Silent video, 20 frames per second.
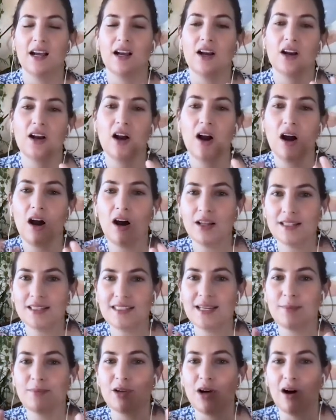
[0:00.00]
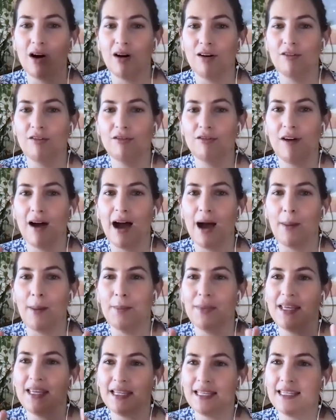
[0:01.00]
concept of
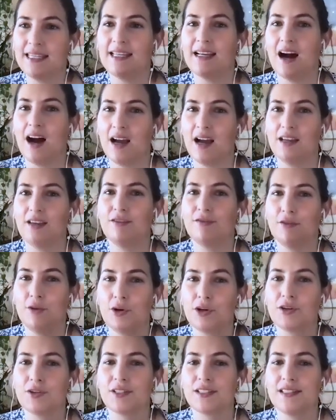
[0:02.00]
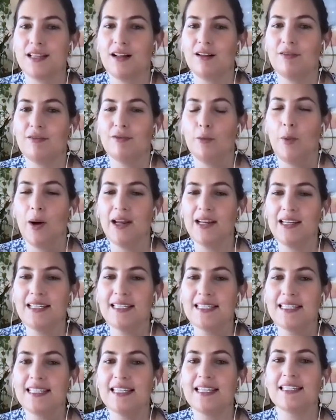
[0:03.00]
ikigai for yourself. What
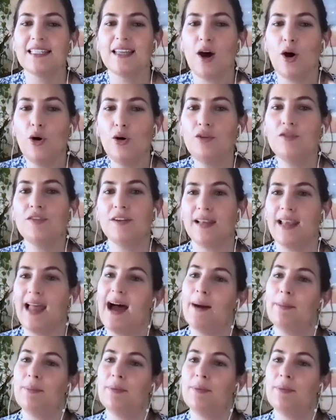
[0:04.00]
is this overlap